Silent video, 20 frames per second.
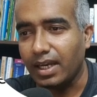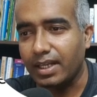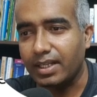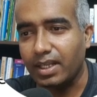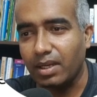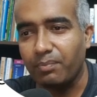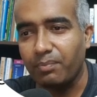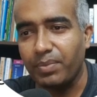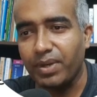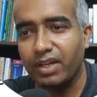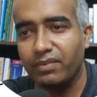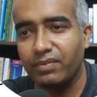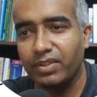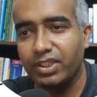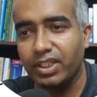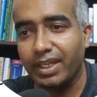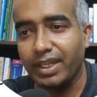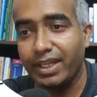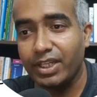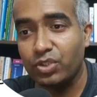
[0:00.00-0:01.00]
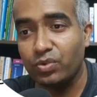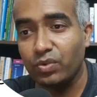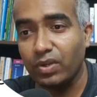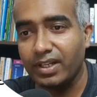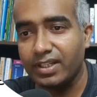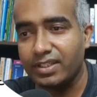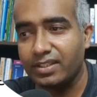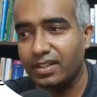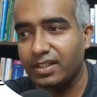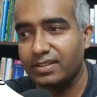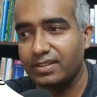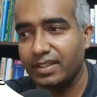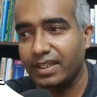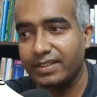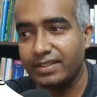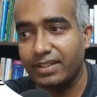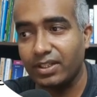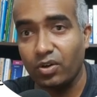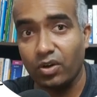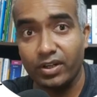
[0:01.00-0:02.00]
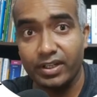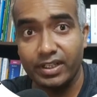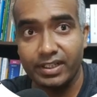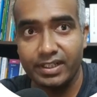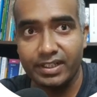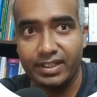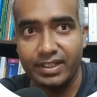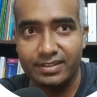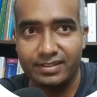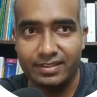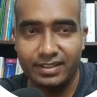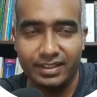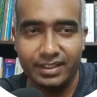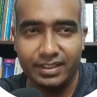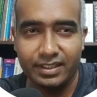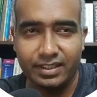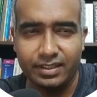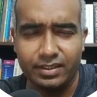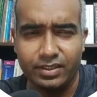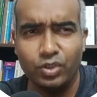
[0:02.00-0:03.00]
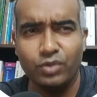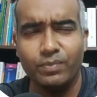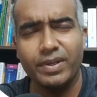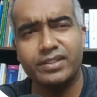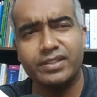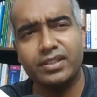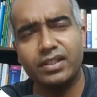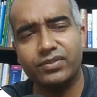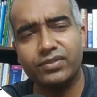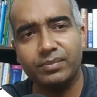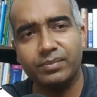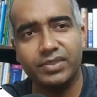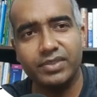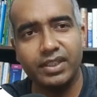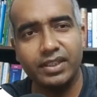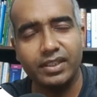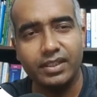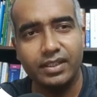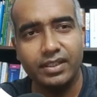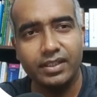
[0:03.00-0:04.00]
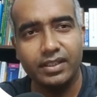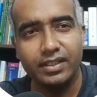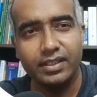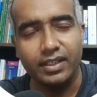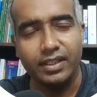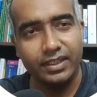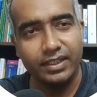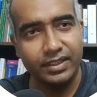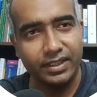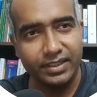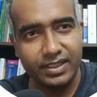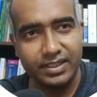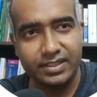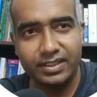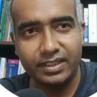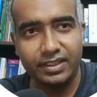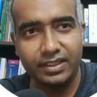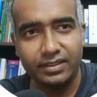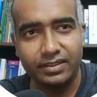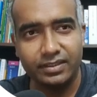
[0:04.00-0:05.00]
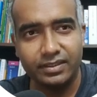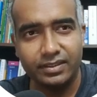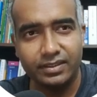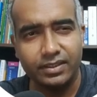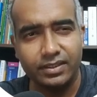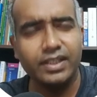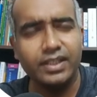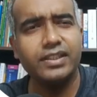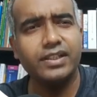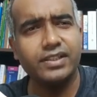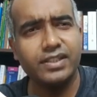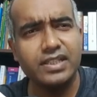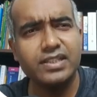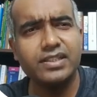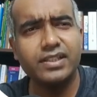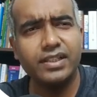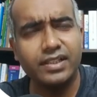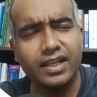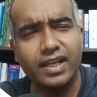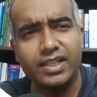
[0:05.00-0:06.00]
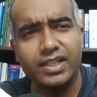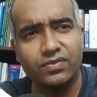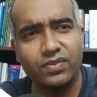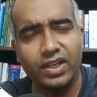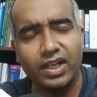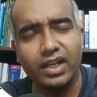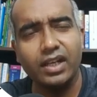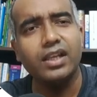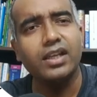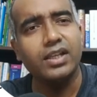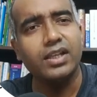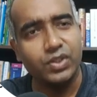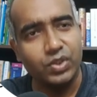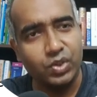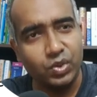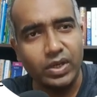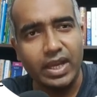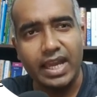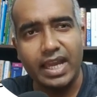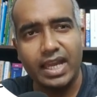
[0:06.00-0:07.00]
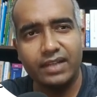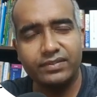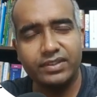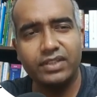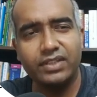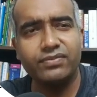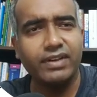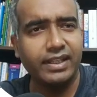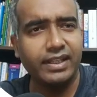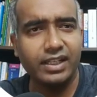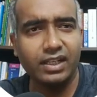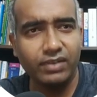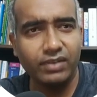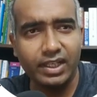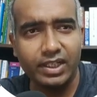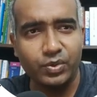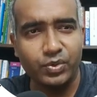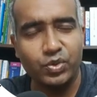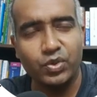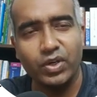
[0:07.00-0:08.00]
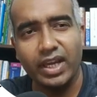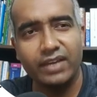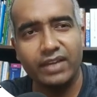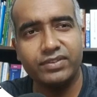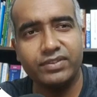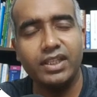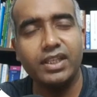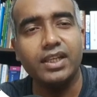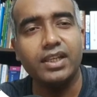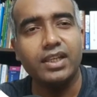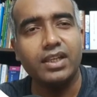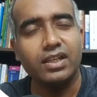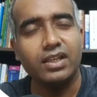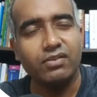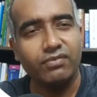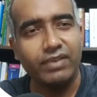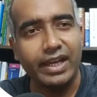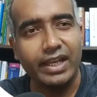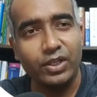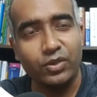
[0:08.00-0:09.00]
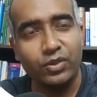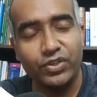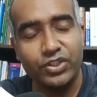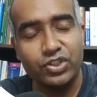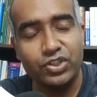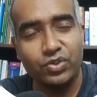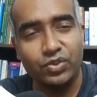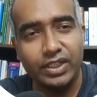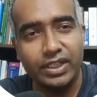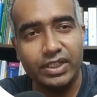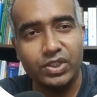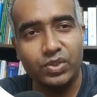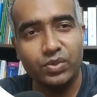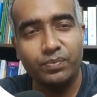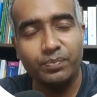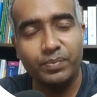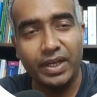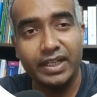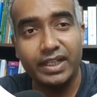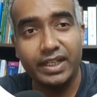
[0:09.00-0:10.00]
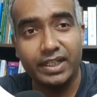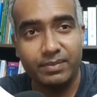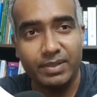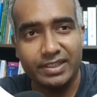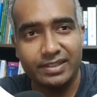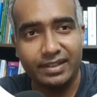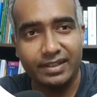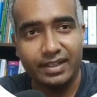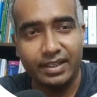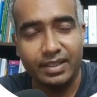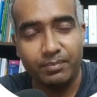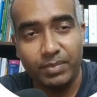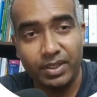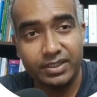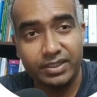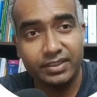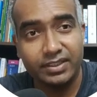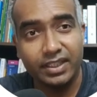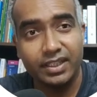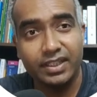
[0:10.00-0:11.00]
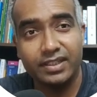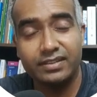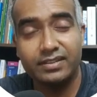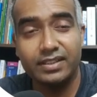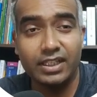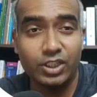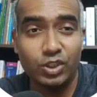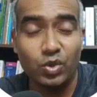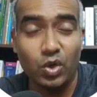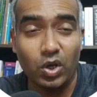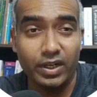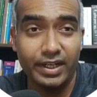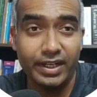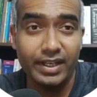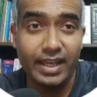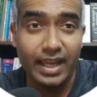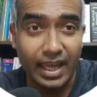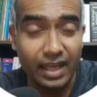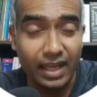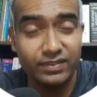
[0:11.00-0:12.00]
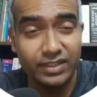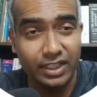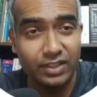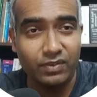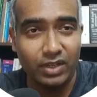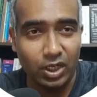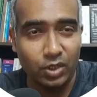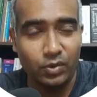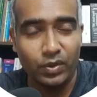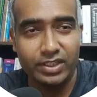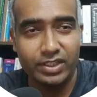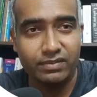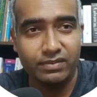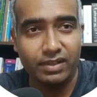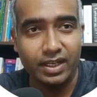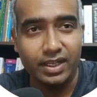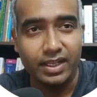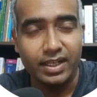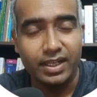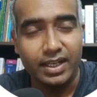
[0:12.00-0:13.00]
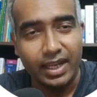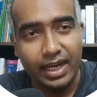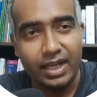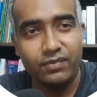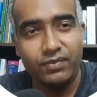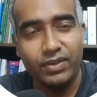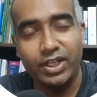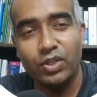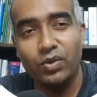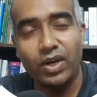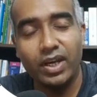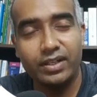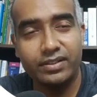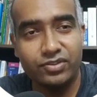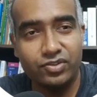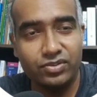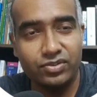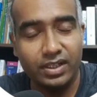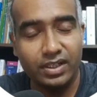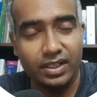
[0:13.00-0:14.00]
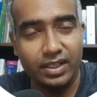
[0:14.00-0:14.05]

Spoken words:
are compared with the actual results as recorded in test set data. You must have something in the test data. In the test data as well, you have the final value. You have the value which you need to predict basically. But the thing is that you already have that value as well. And when you are